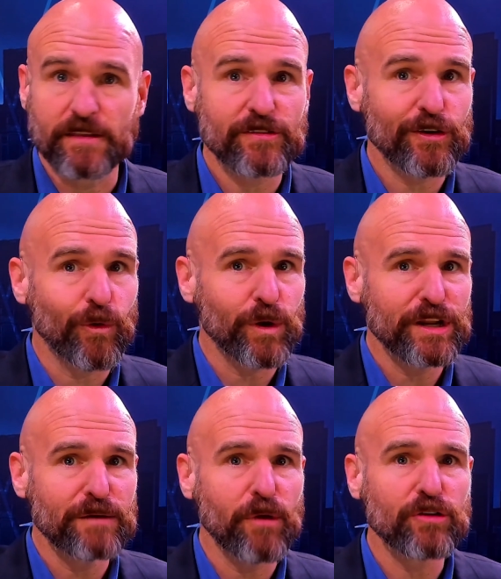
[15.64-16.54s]
this according
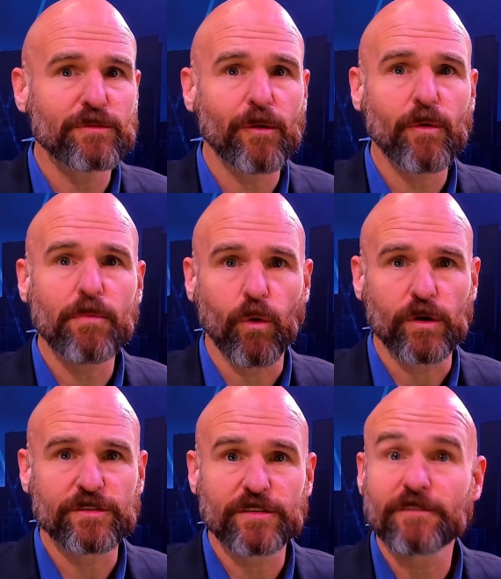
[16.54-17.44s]
to multiple
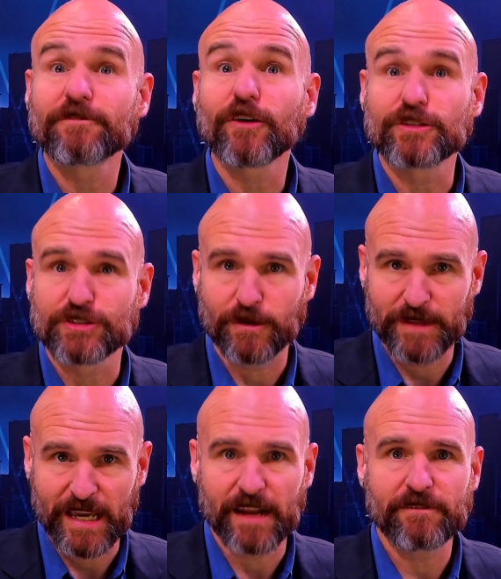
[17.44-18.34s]
reports, the first from the
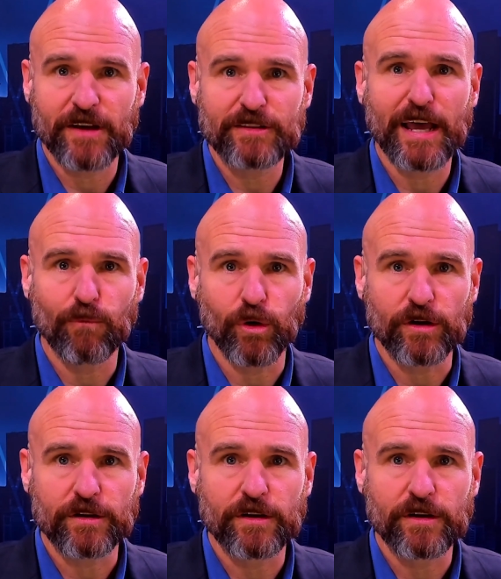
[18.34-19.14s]
NFL Network.